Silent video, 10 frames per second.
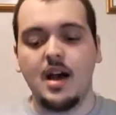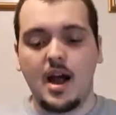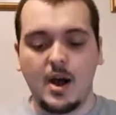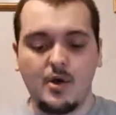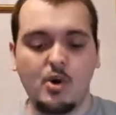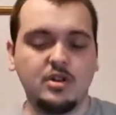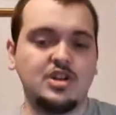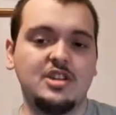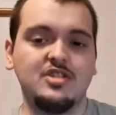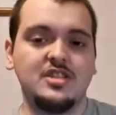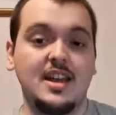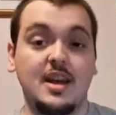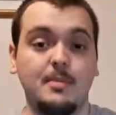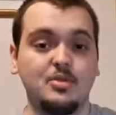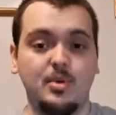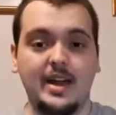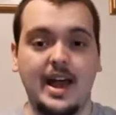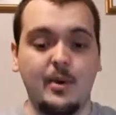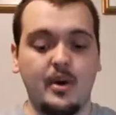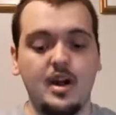Our oil changes take up to an
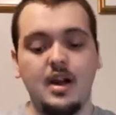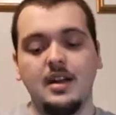hour.